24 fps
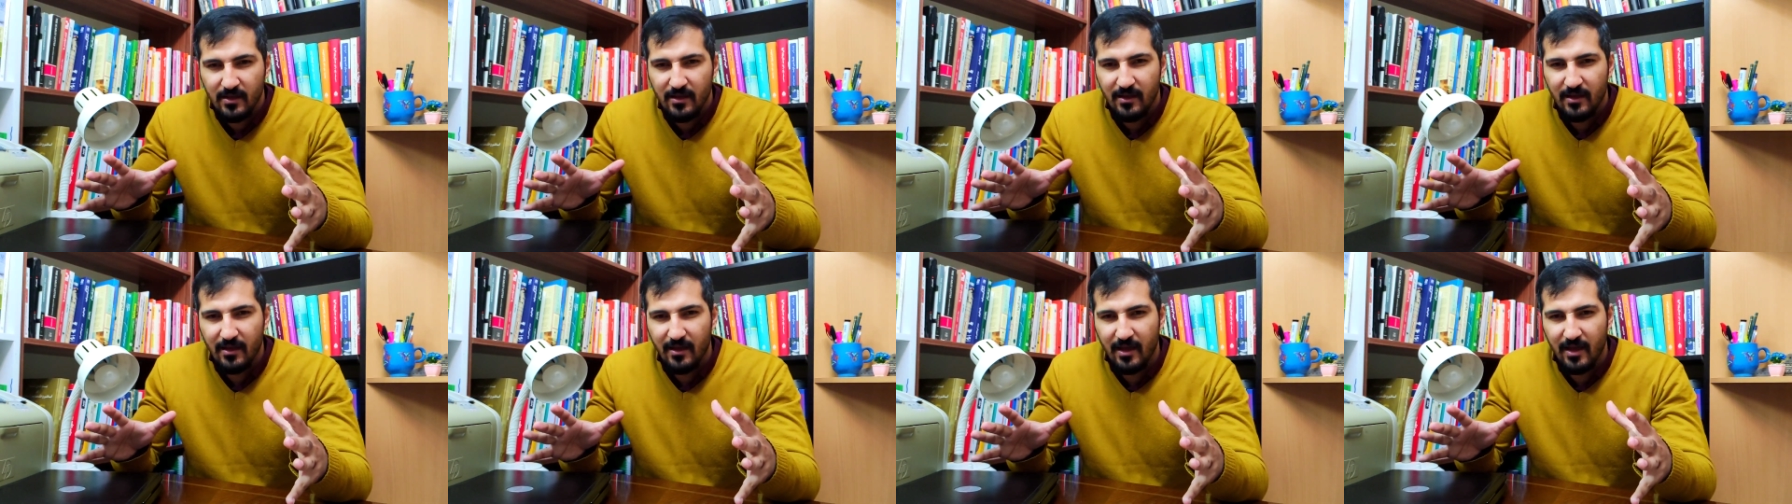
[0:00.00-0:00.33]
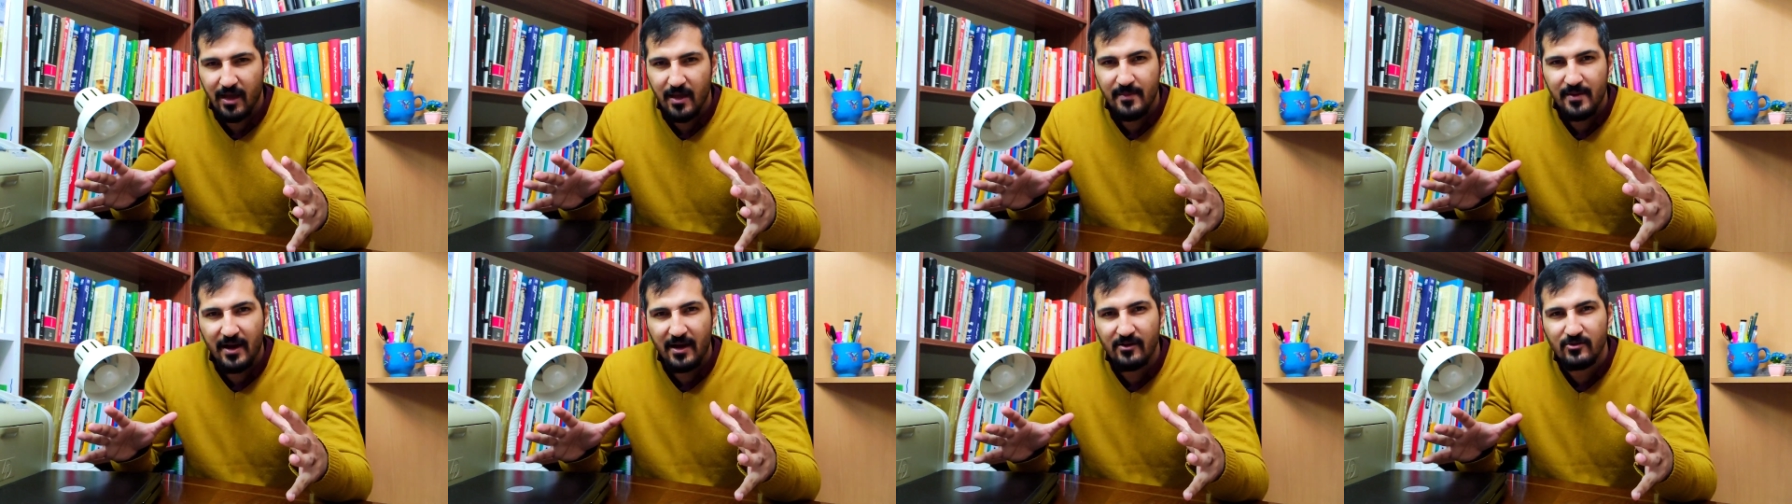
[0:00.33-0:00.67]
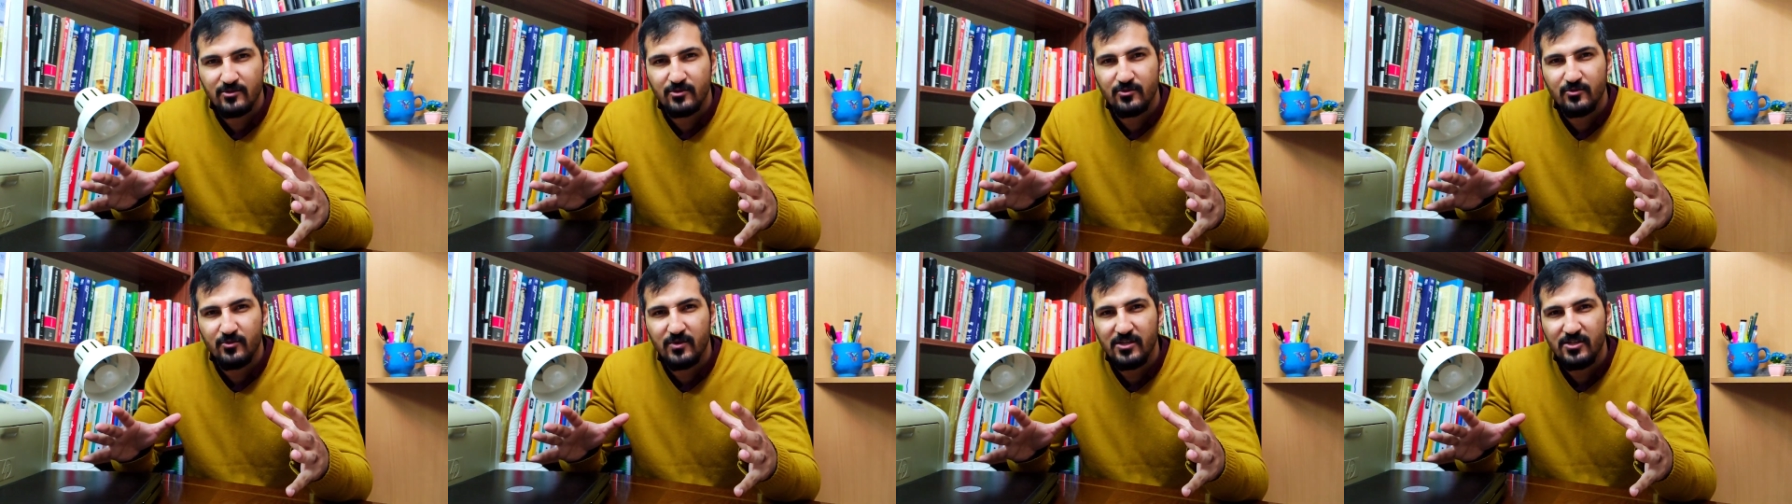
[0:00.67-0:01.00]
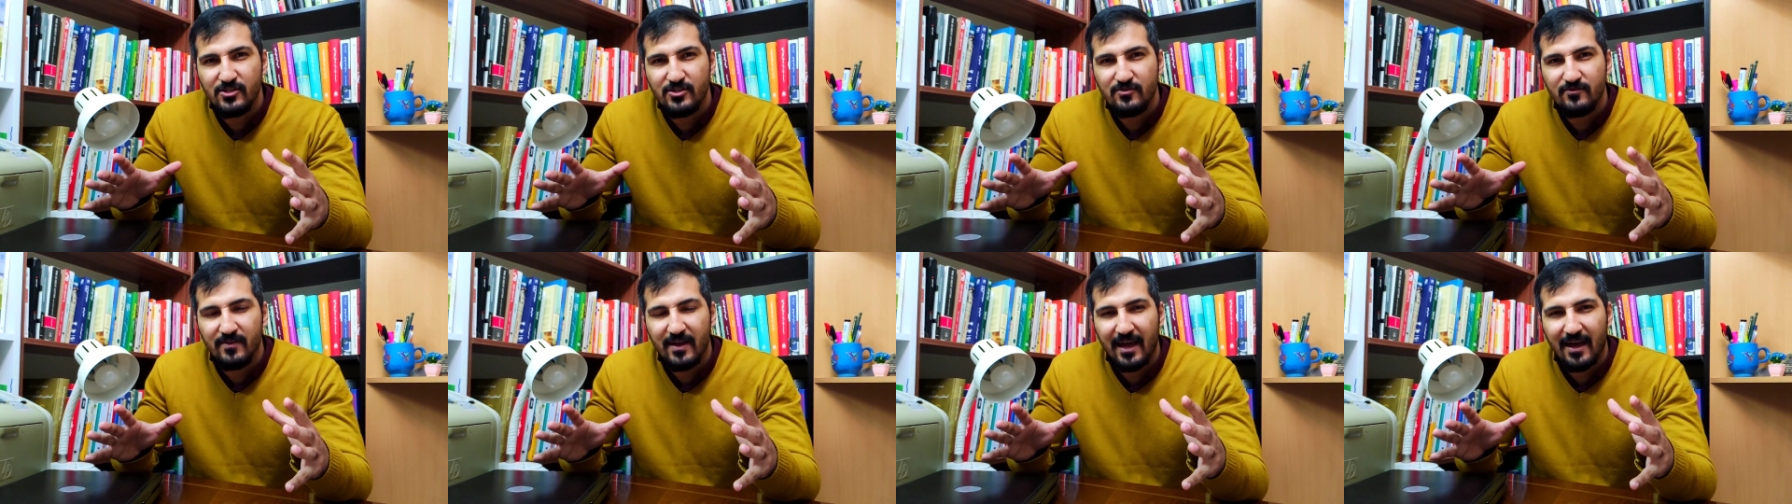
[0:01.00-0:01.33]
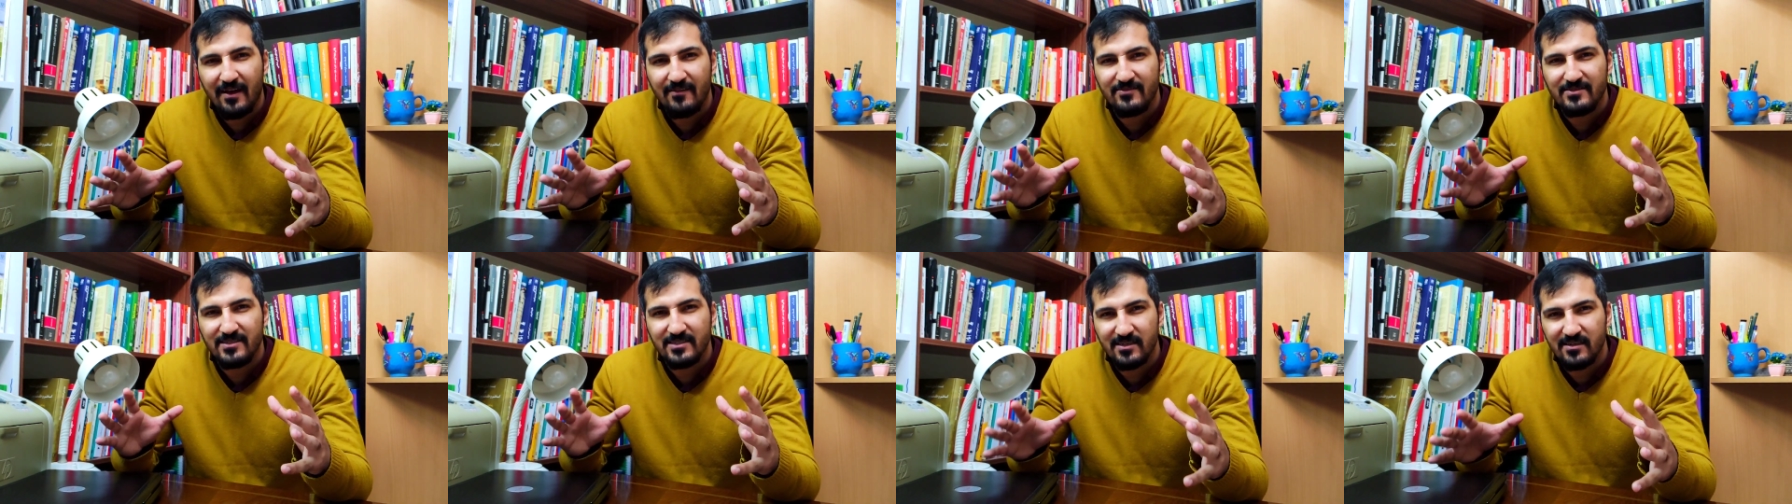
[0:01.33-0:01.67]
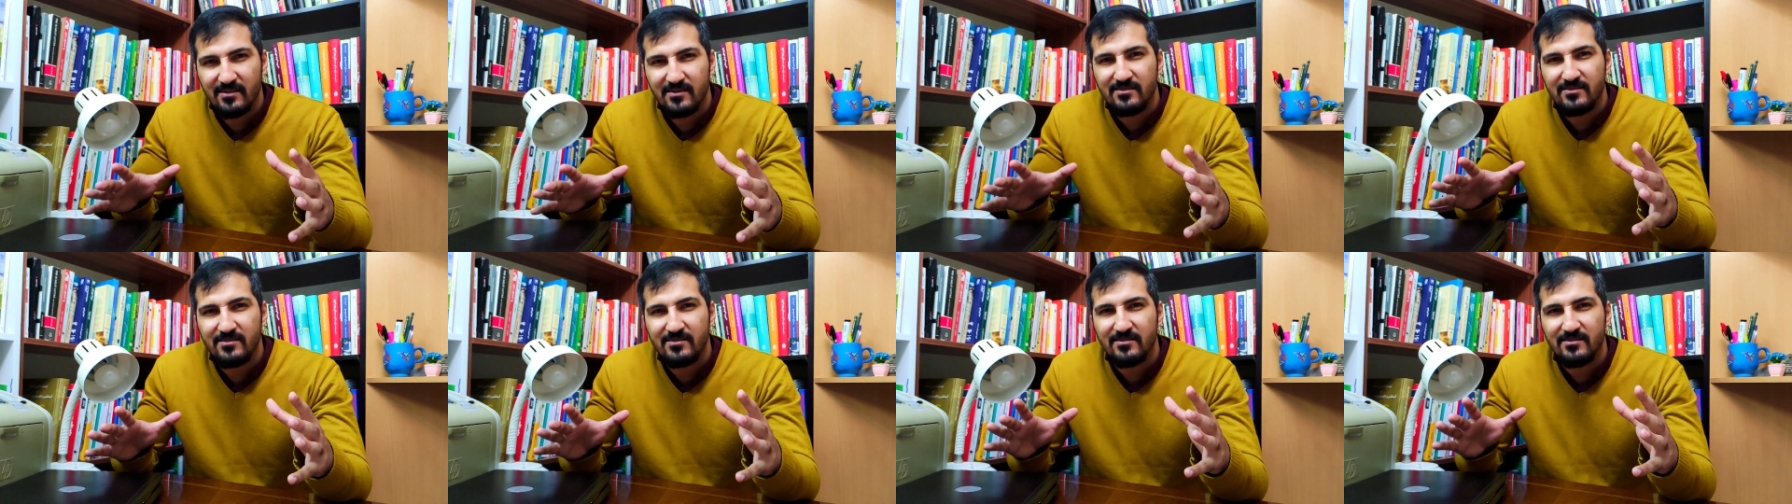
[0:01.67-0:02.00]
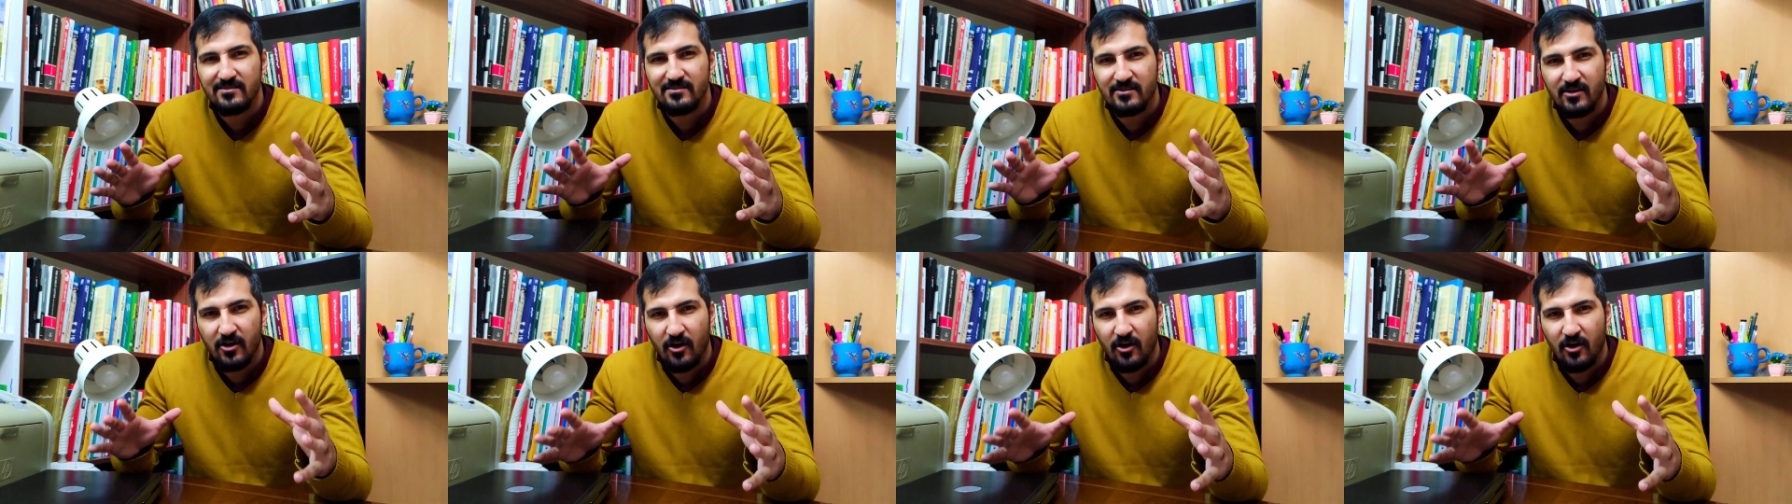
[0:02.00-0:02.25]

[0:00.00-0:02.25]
about which we have certain